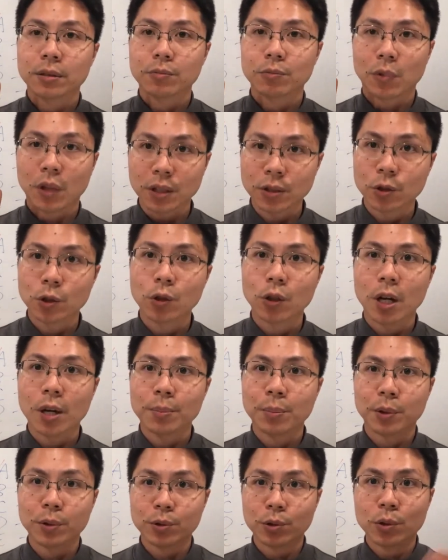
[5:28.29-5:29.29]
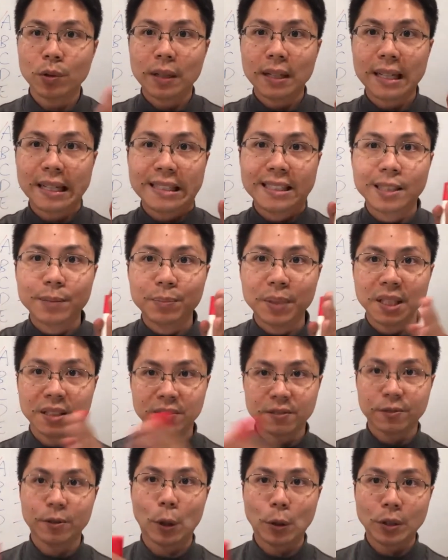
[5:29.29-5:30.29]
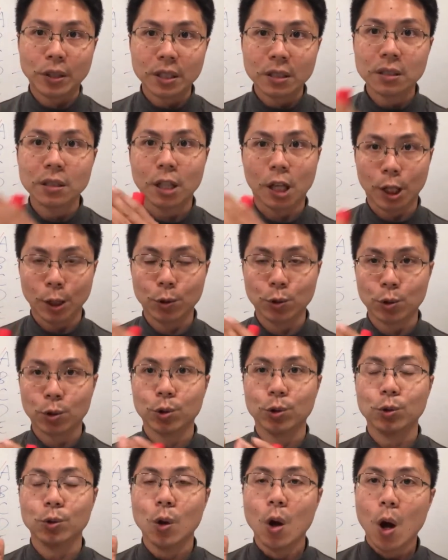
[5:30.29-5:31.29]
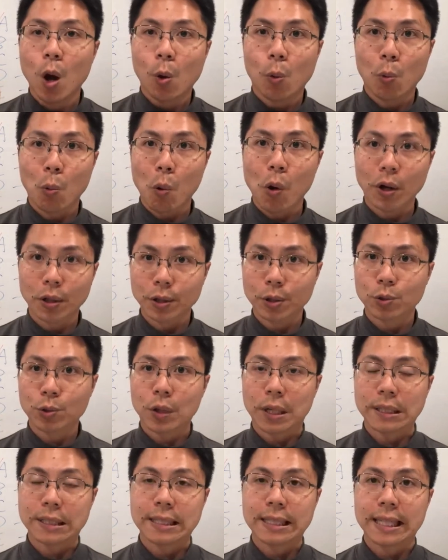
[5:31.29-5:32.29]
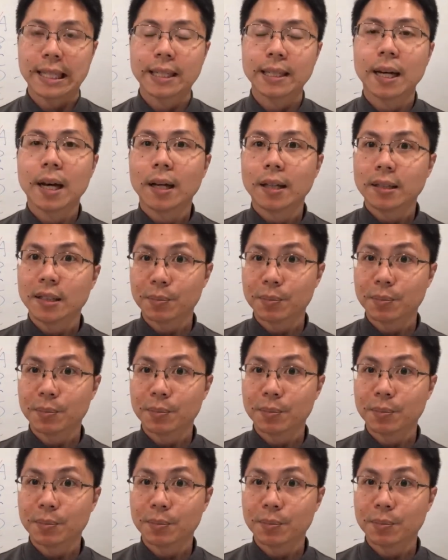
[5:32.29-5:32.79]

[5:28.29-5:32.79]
once you're able to laser beam focus into what you're trying to get,